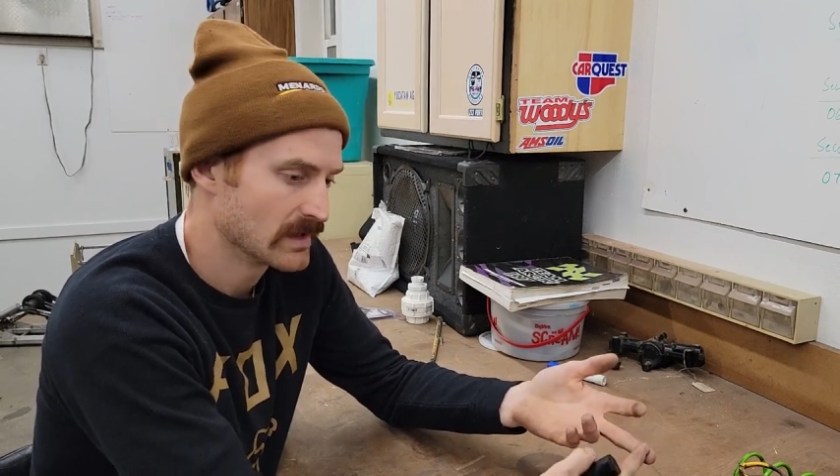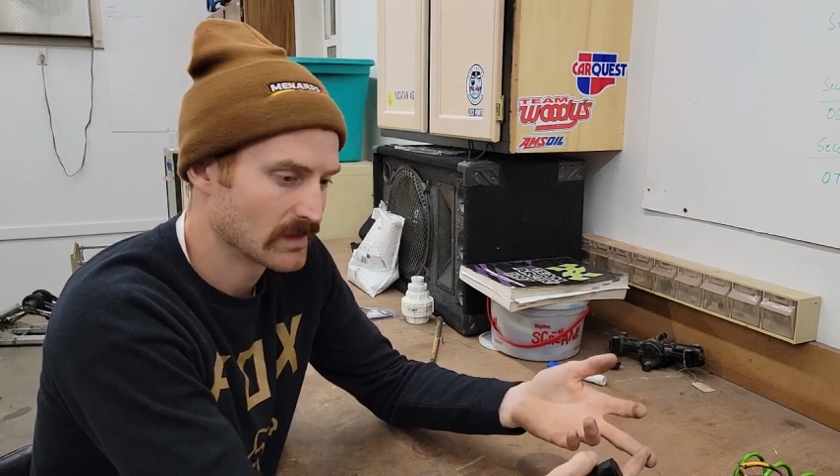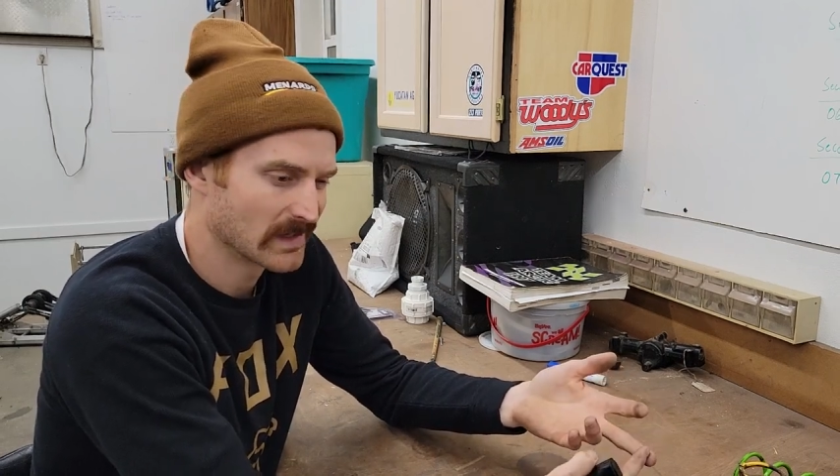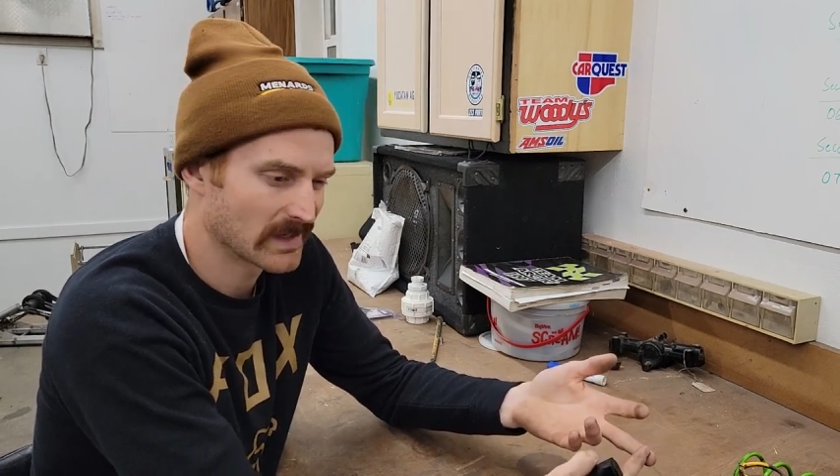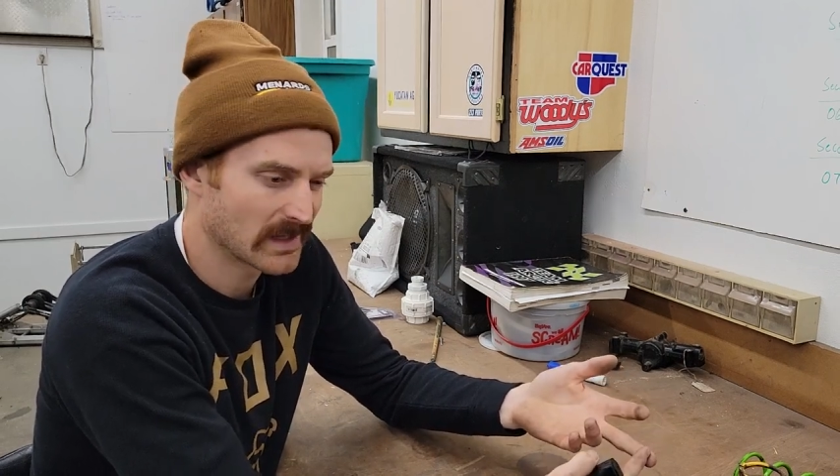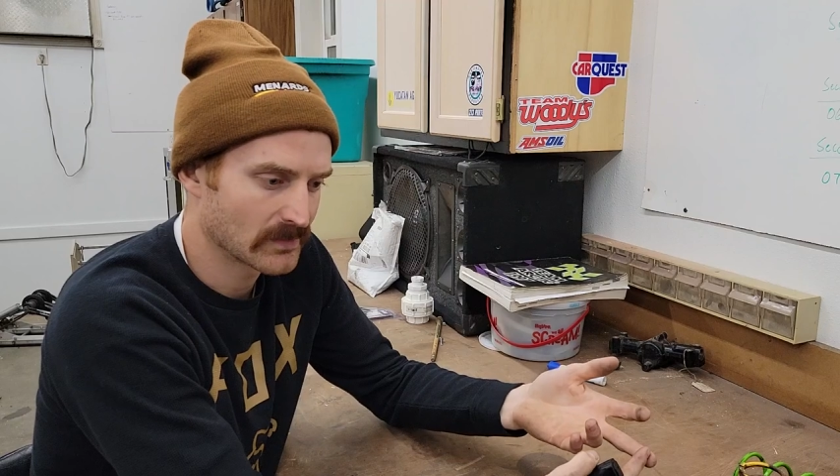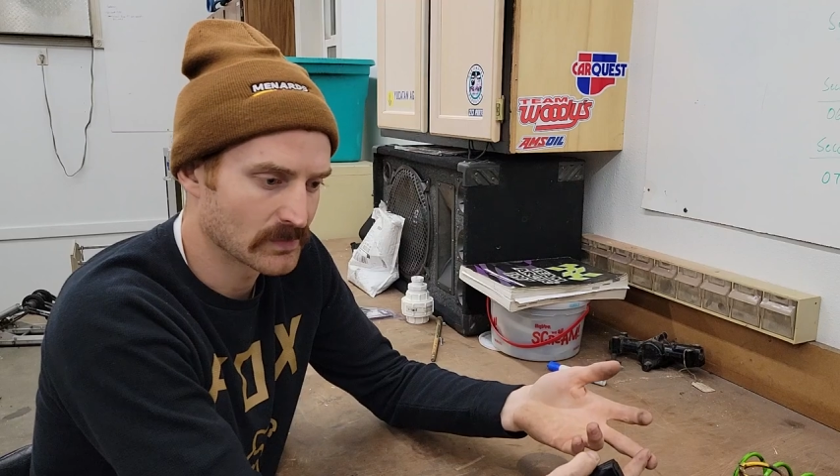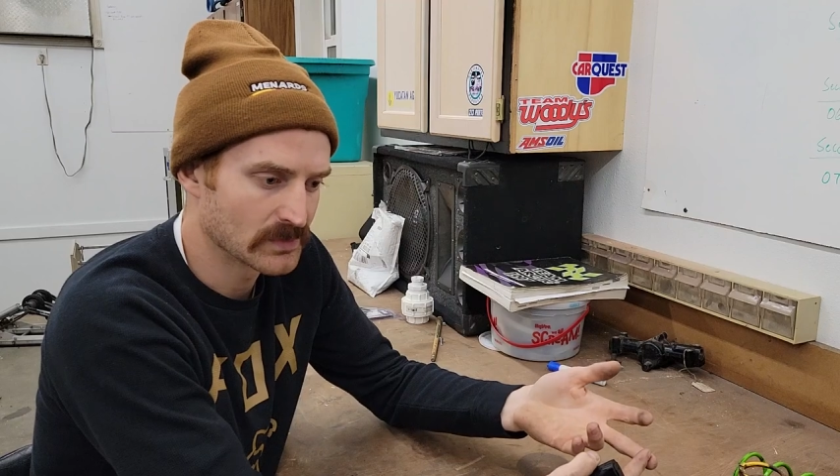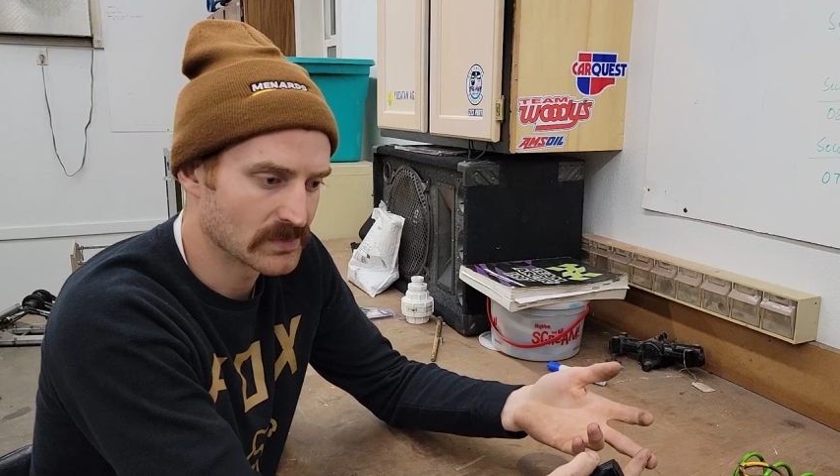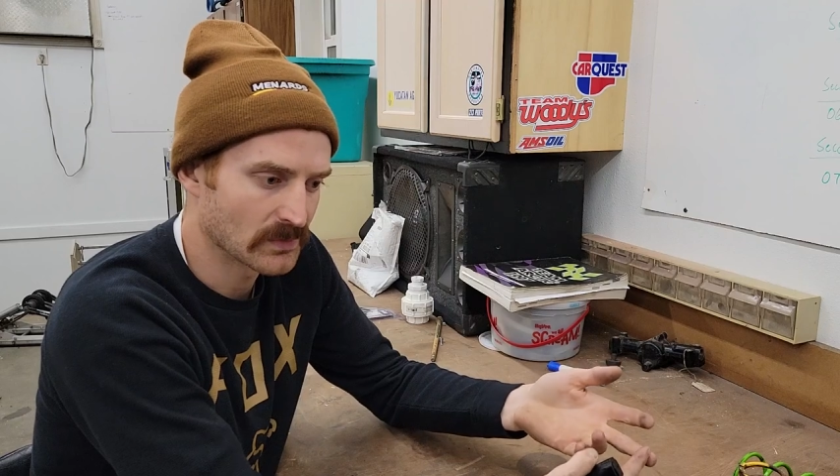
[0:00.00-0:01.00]
and it can
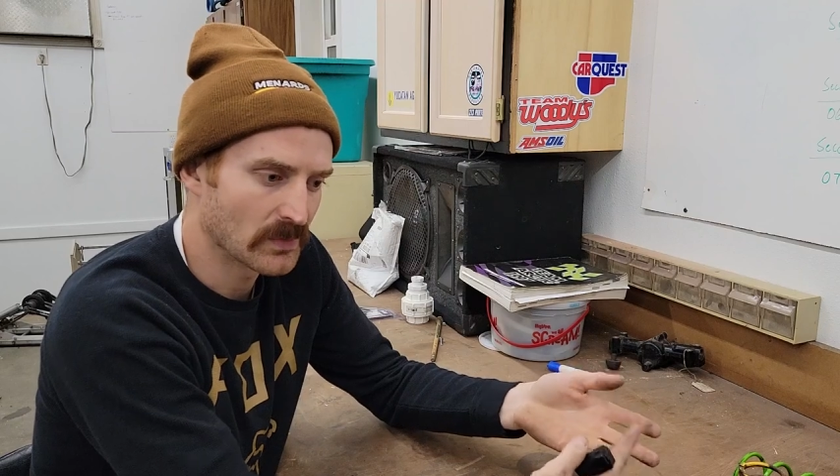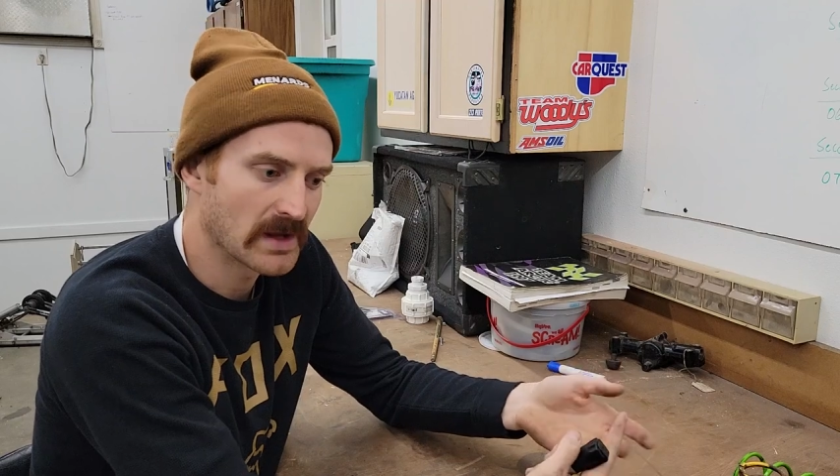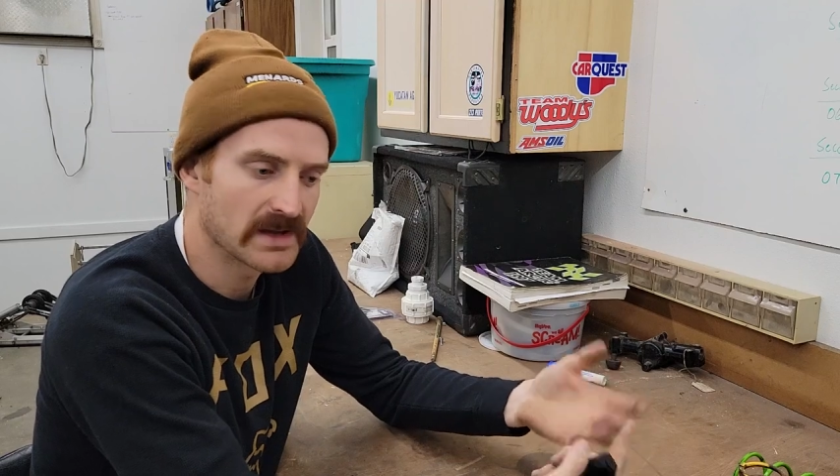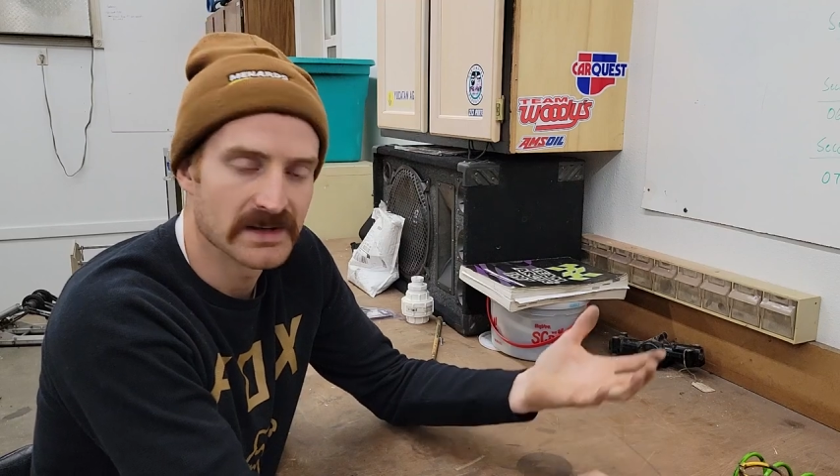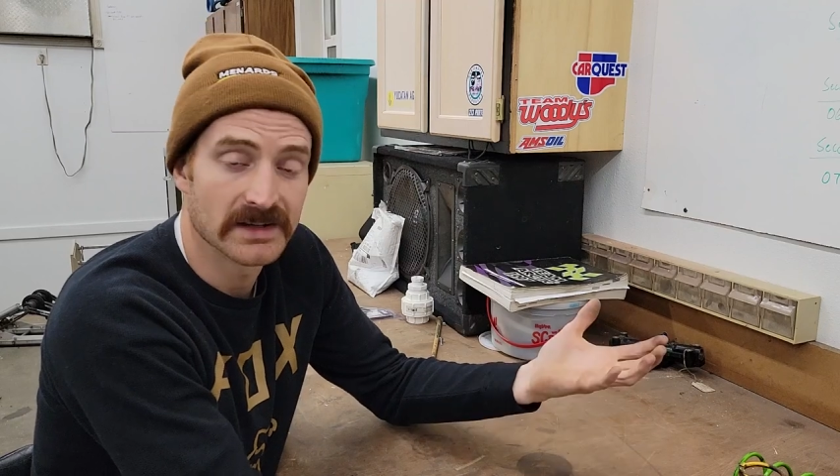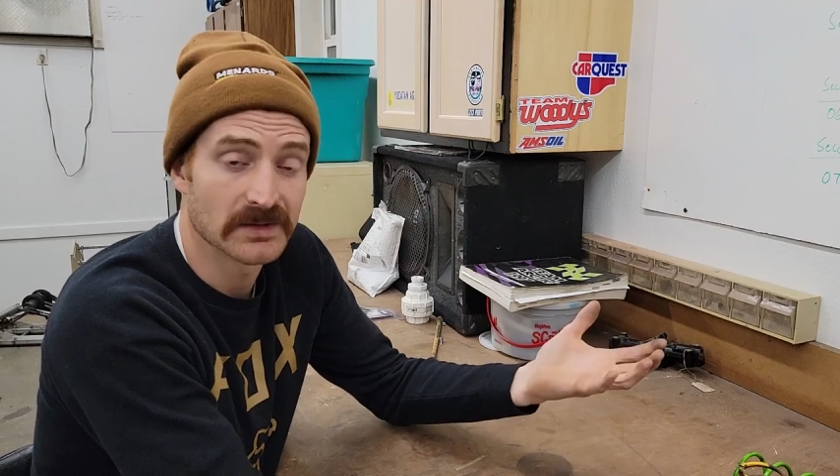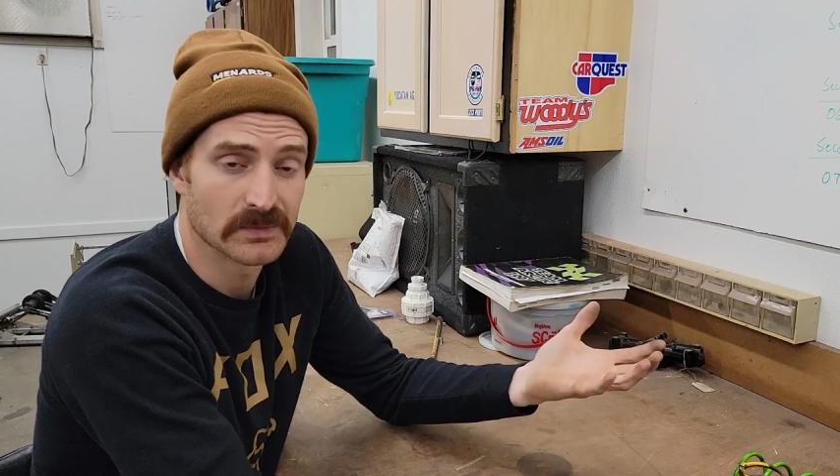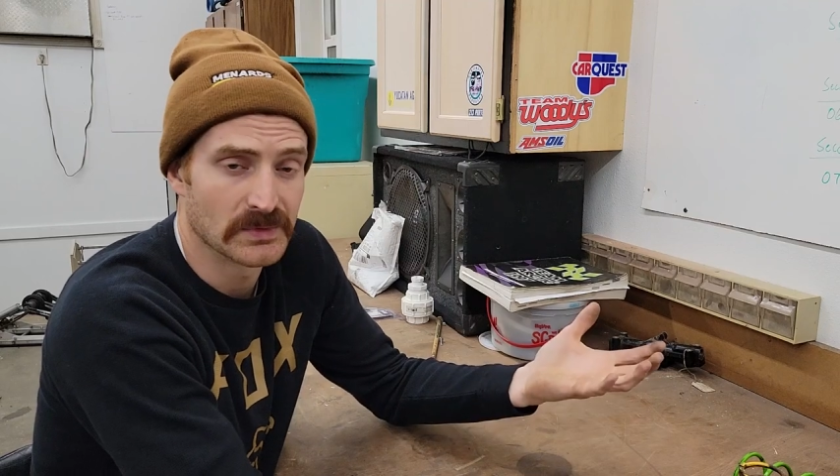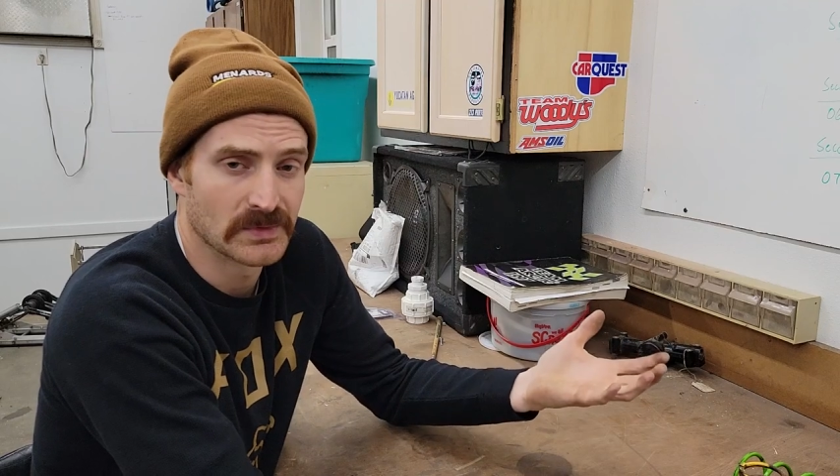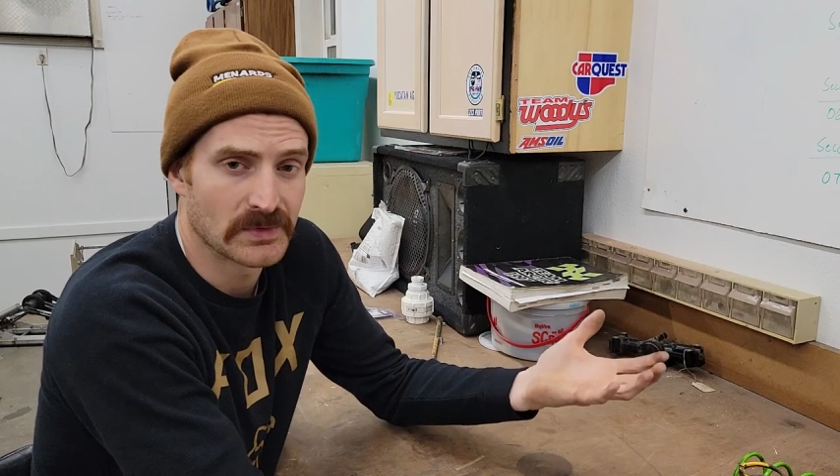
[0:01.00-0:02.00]
ruin your weight and it can
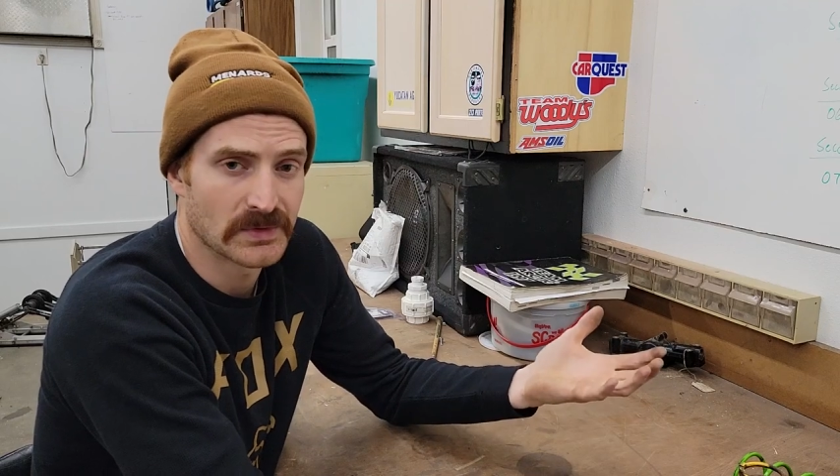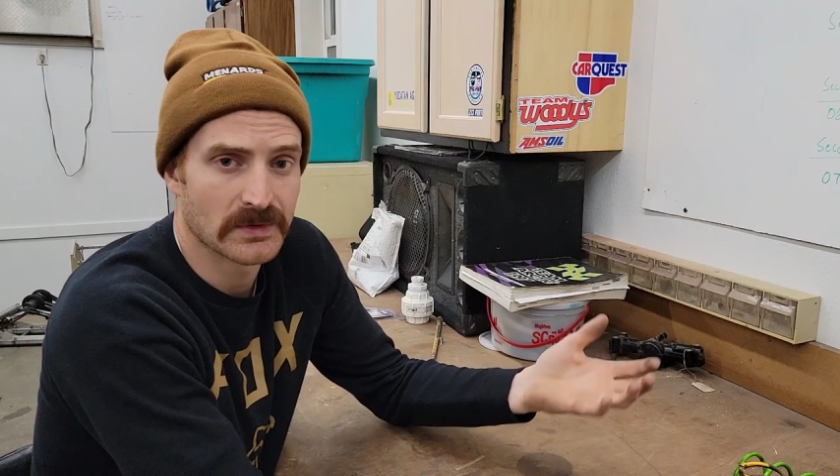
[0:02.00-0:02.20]
ruin the whole